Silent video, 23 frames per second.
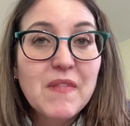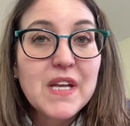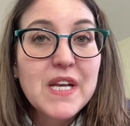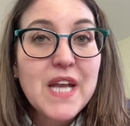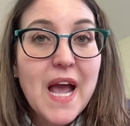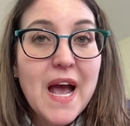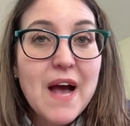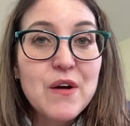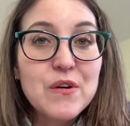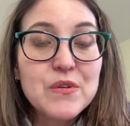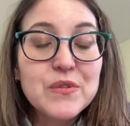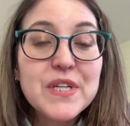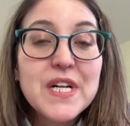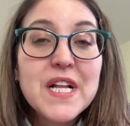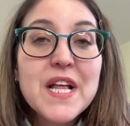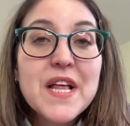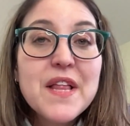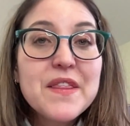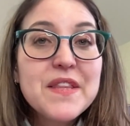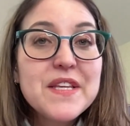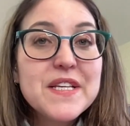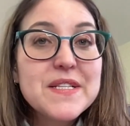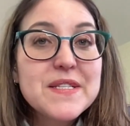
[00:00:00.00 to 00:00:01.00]
Now,
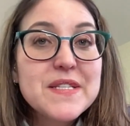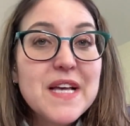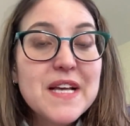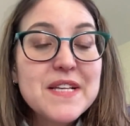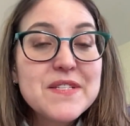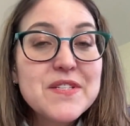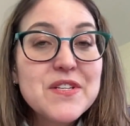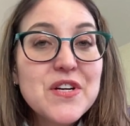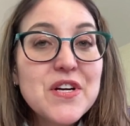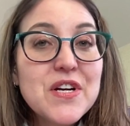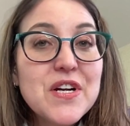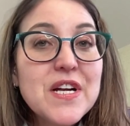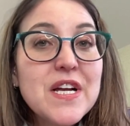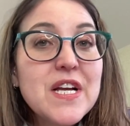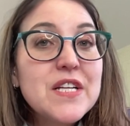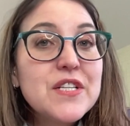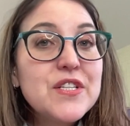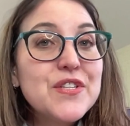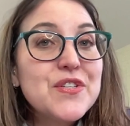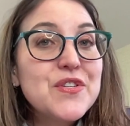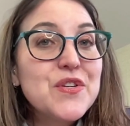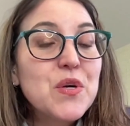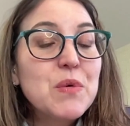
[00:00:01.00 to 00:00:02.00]
the assessor
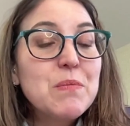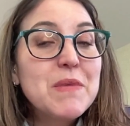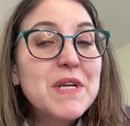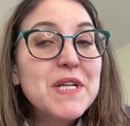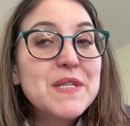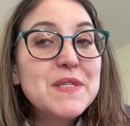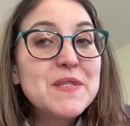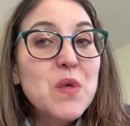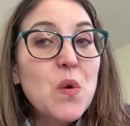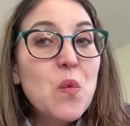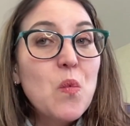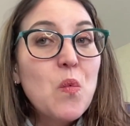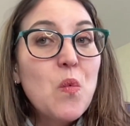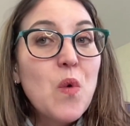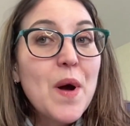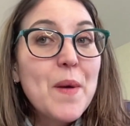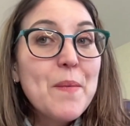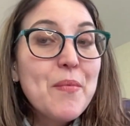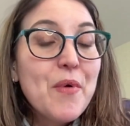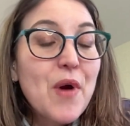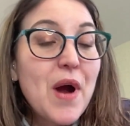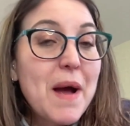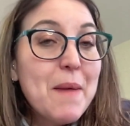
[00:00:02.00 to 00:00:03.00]
determines
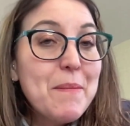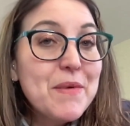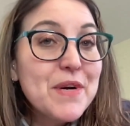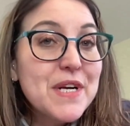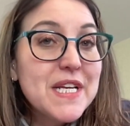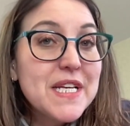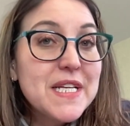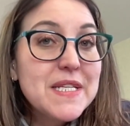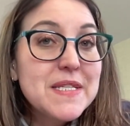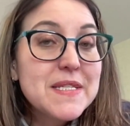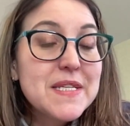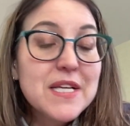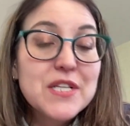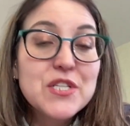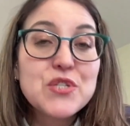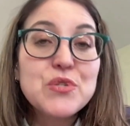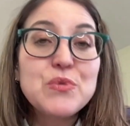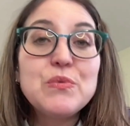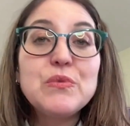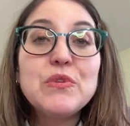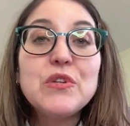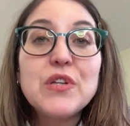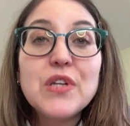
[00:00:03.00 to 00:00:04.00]
what properties
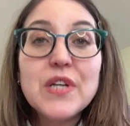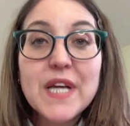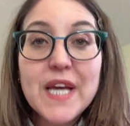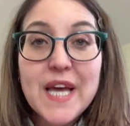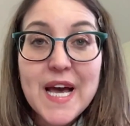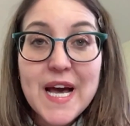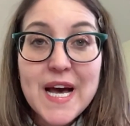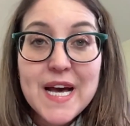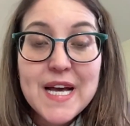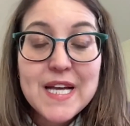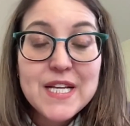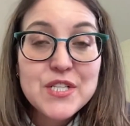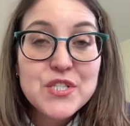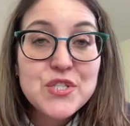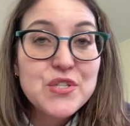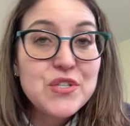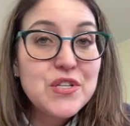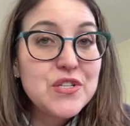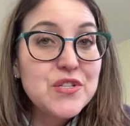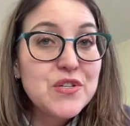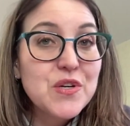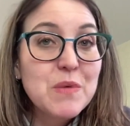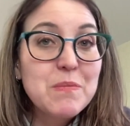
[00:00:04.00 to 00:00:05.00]
to look at to
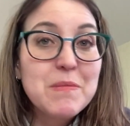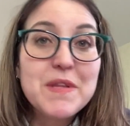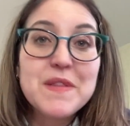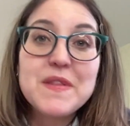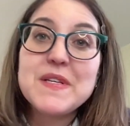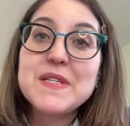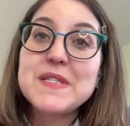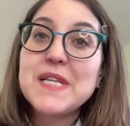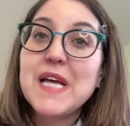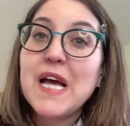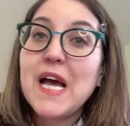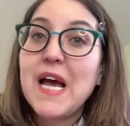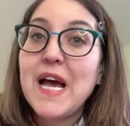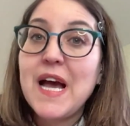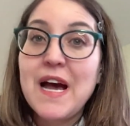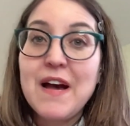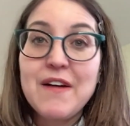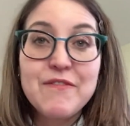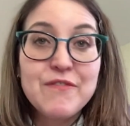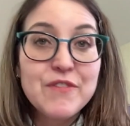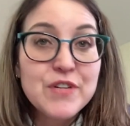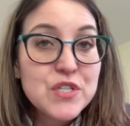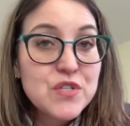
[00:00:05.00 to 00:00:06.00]
determine this
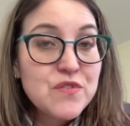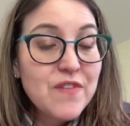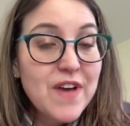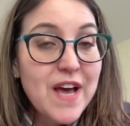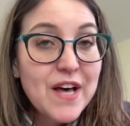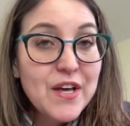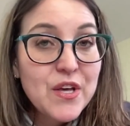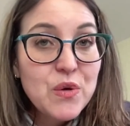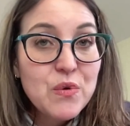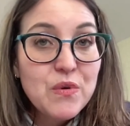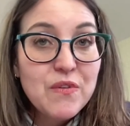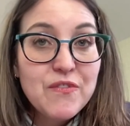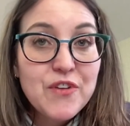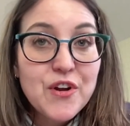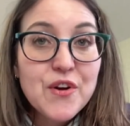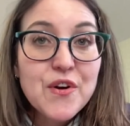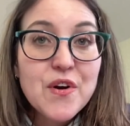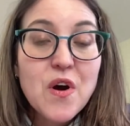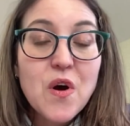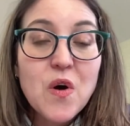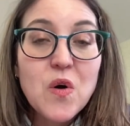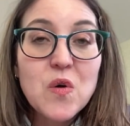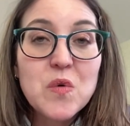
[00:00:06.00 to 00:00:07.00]
average value of your
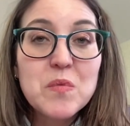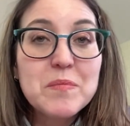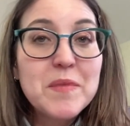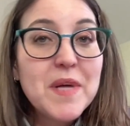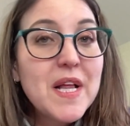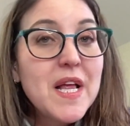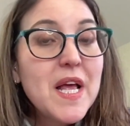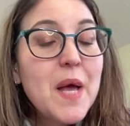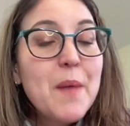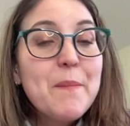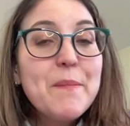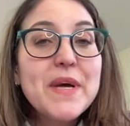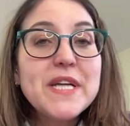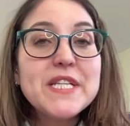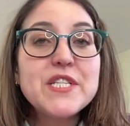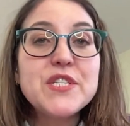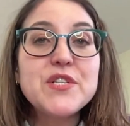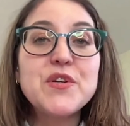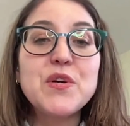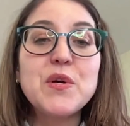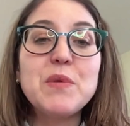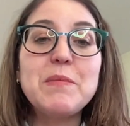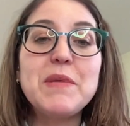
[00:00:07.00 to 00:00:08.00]
home by
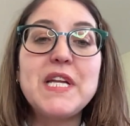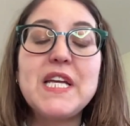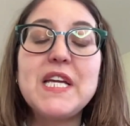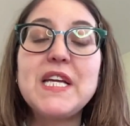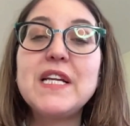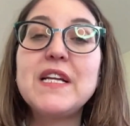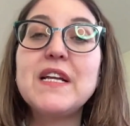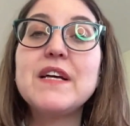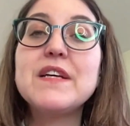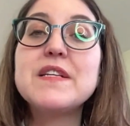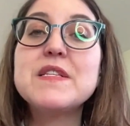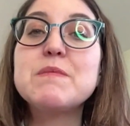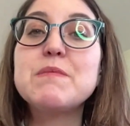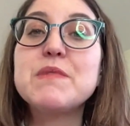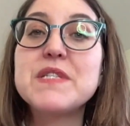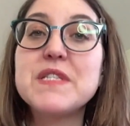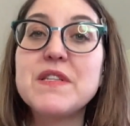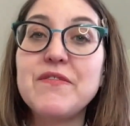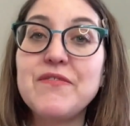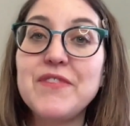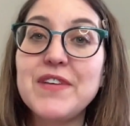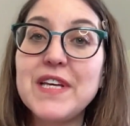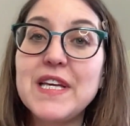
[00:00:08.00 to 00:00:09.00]
determining a
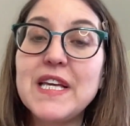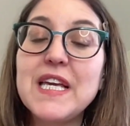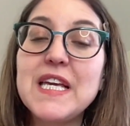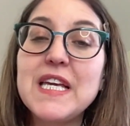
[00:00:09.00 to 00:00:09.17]
specific